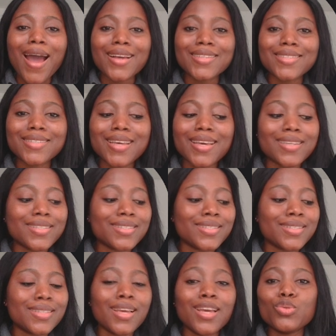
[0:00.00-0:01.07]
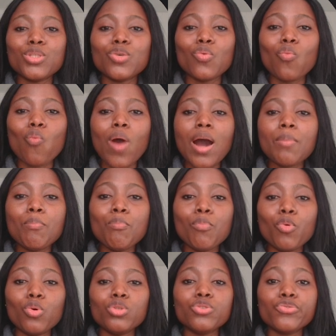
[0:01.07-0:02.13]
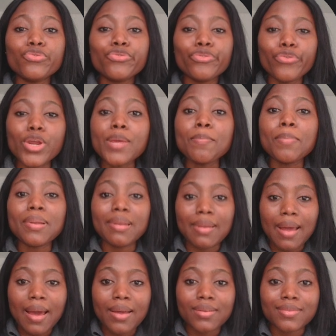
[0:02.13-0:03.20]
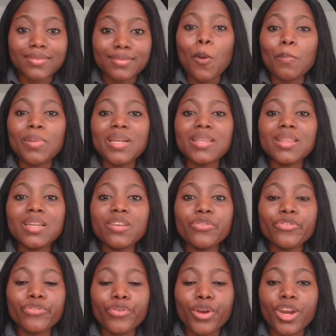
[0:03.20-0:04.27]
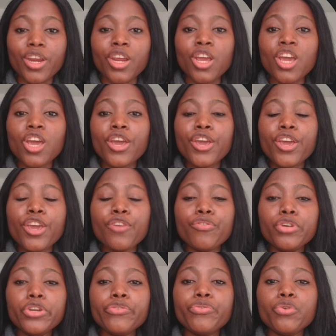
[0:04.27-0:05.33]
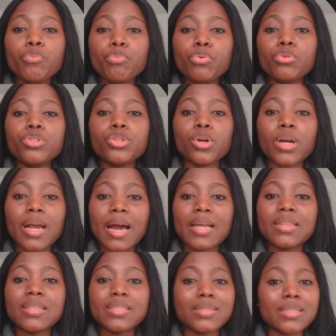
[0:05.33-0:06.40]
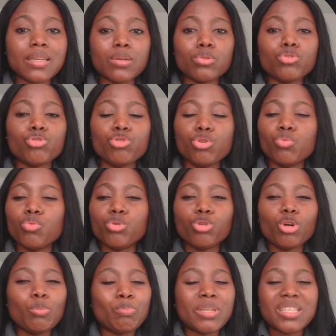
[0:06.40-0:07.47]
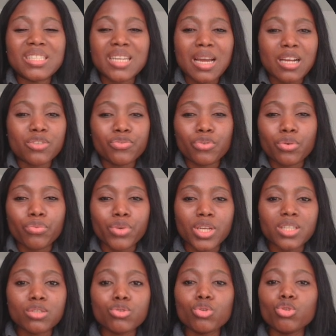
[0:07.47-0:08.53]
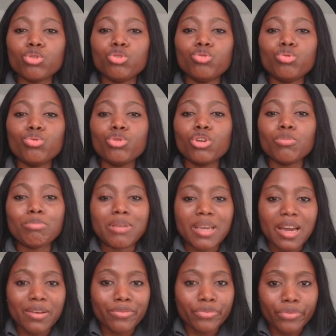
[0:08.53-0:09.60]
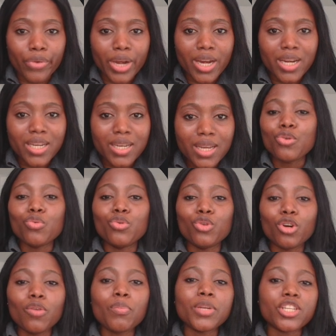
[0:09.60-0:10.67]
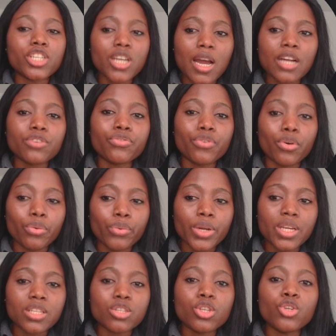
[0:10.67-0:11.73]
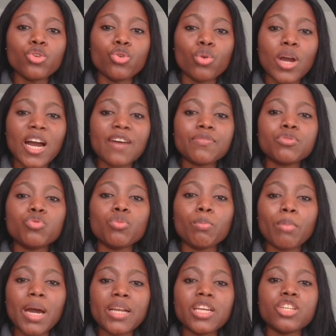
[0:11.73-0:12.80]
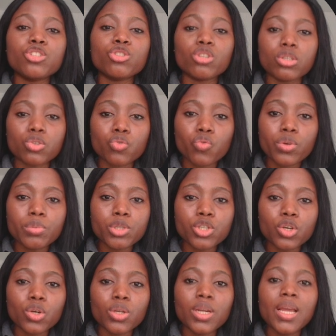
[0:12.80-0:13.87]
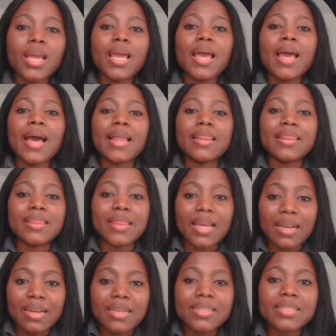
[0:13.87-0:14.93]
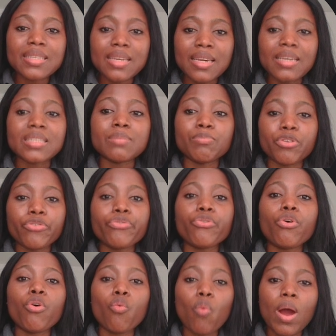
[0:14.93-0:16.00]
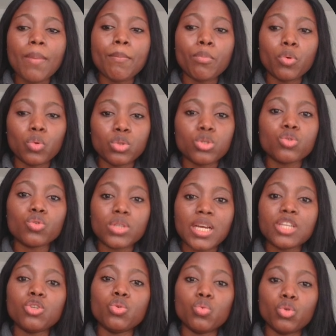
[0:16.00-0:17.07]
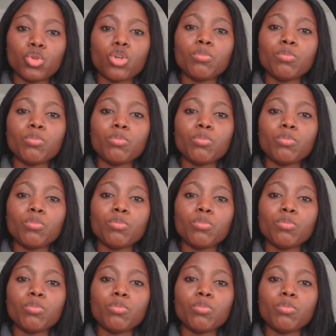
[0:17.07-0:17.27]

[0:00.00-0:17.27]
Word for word: access to the one month free plan, completely free. Even if you put your card details, you will not be charged for it. So do not be afraid. You will not be charged for it. You have to manage subscription and delete it before one month so that you will